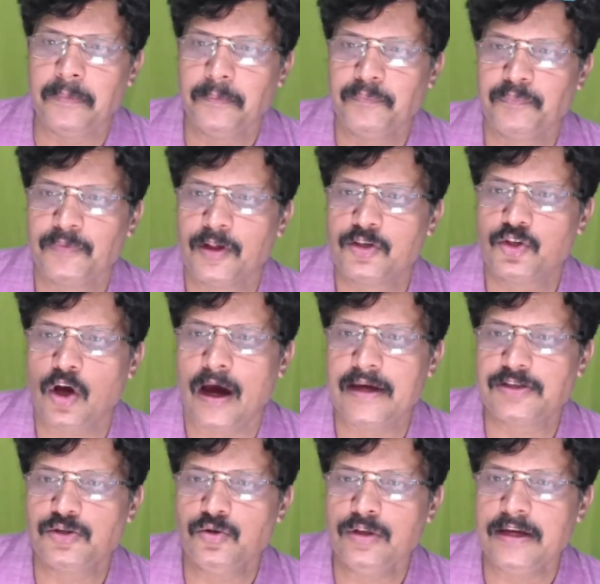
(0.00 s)
So as soon
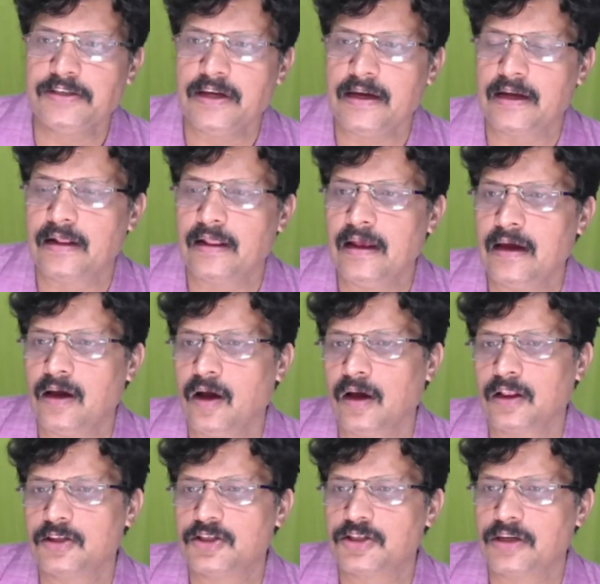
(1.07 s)
as I click on
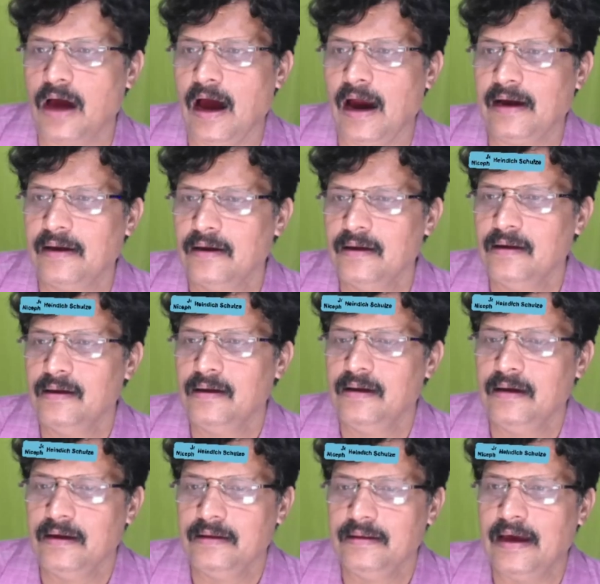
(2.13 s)
start,
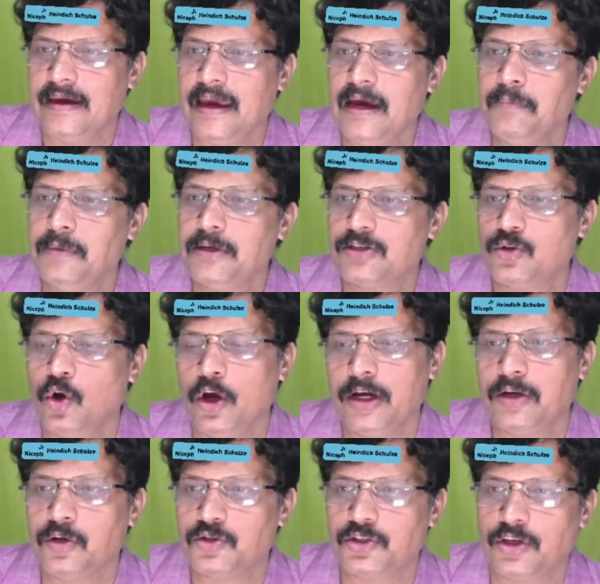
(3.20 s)
the game is going to
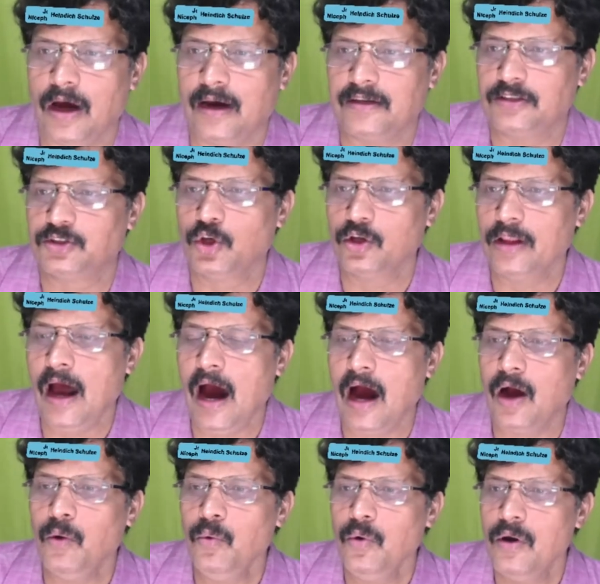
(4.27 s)
start. So now
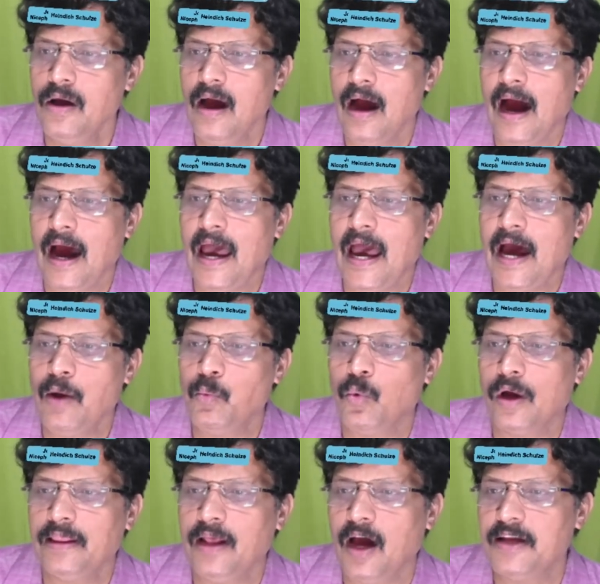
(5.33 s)
I have one
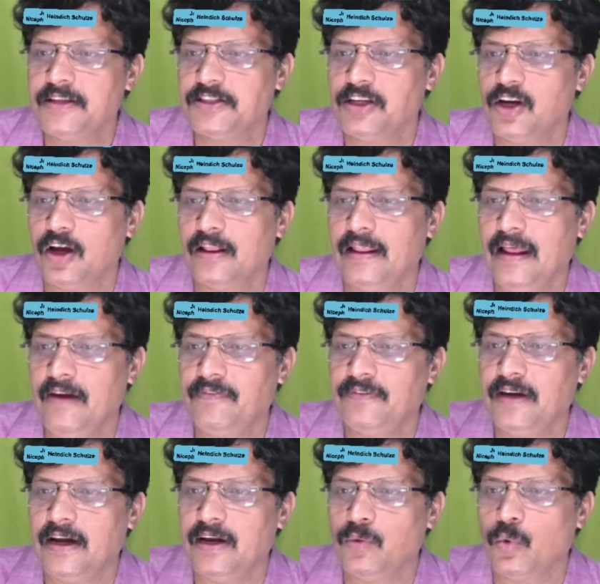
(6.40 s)
answer on left and
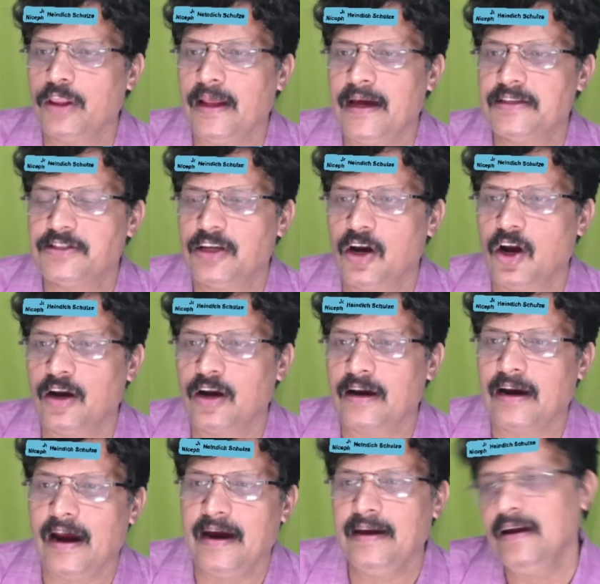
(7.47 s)
one answer on right.
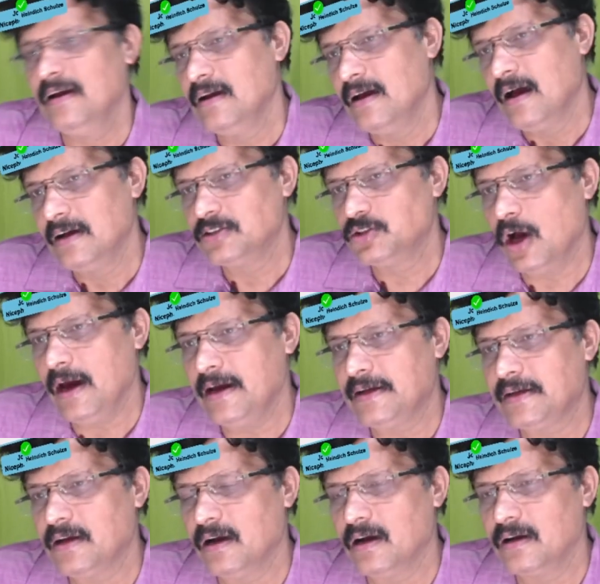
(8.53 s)
So I
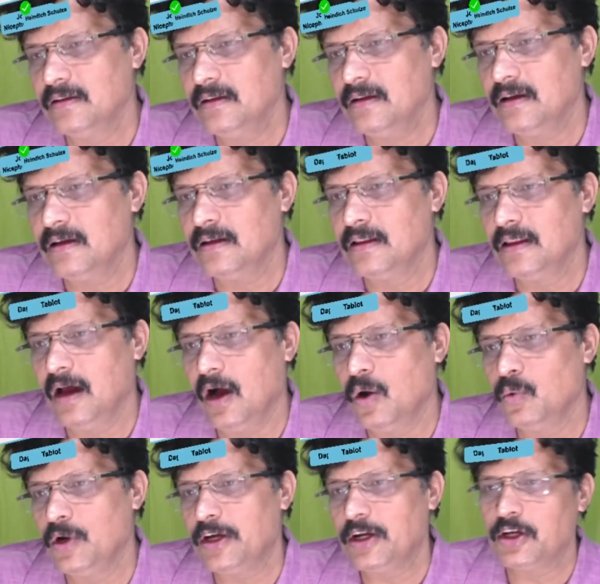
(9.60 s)
turn, now it
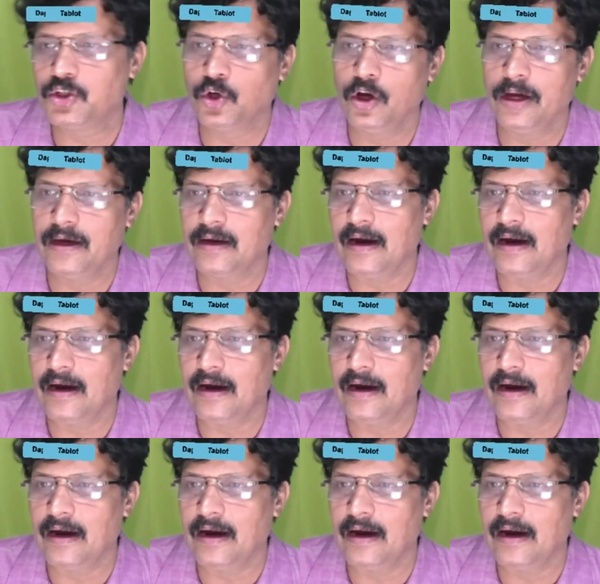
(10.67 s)
is showing right.